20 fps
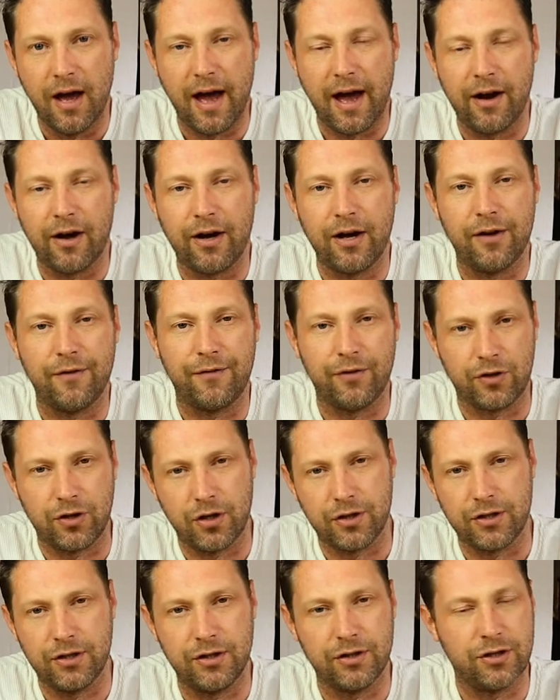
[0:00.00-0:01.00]
and I have
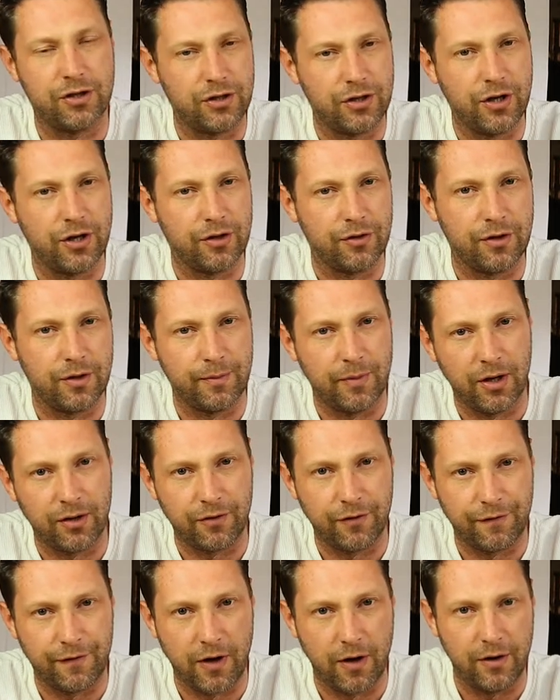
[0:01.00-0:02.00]
forgotten to turn on the
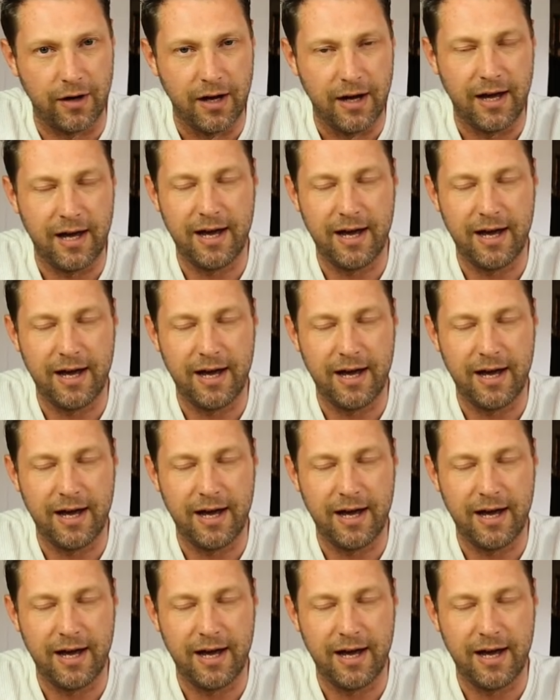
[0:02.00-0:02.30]
microphone.